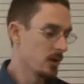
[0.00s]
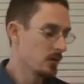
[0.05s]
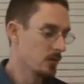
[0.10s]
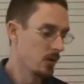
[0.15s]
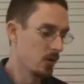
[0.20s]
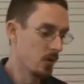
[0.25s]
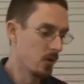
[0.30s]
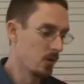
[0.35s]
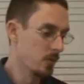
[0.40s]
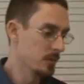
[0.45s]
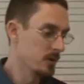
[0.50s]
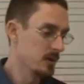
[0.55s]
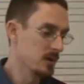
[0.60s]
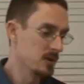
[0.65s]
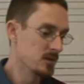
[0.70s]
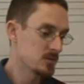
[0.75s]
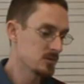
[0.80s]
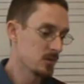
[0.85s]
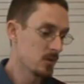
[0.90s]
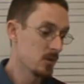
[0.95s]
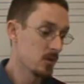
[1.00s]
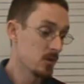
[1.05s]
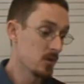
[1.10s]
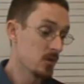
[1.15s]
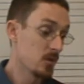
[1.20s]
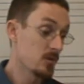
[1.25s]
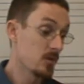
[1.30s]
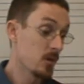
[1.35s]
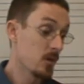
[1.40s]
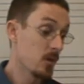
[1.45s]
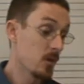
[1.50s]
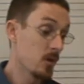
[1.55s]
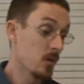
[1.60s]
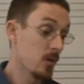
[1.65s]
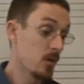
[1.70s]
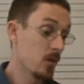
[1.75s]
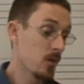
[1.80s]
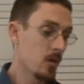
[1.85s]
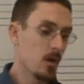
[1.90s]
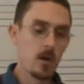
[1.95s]
Do, mi, sol,
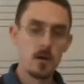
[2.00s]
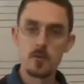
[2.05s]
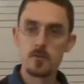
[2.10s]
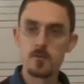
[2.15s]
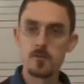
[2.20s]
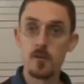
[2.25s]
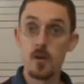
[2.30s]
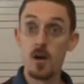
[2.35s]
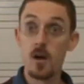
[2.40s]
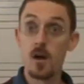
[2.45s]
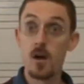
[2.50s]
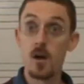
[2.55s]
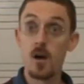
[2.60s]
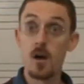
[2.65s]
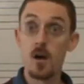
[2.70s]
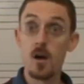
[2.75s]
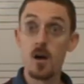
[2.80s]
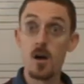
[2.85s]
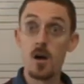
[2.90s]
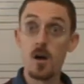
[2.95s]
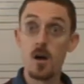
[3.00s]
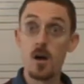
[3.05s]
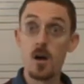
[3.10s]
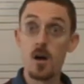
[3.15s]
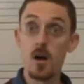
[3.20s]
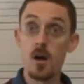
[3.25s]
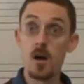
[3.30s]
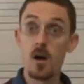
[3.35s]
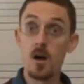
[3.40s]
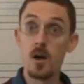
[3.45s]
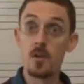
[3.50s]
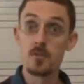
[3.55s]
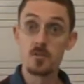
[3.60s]
do, fa.